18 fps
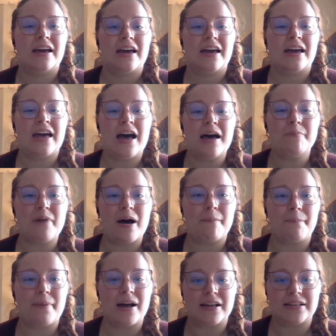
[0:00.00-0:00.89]
come
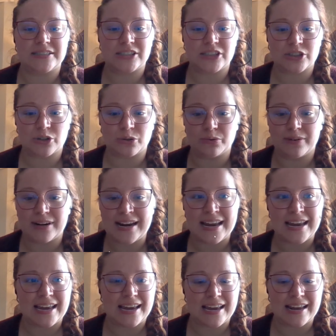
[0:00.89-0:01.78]
up on
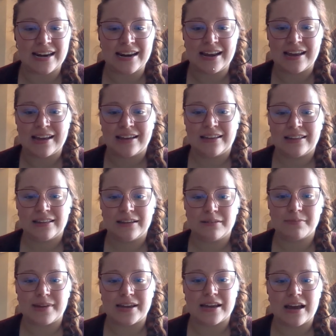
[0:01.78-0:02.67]
screen.
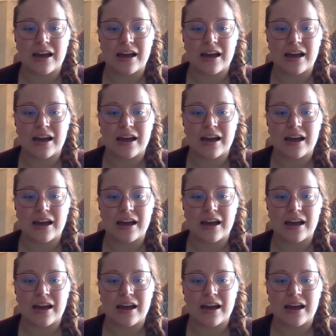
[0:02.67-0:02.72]
Let me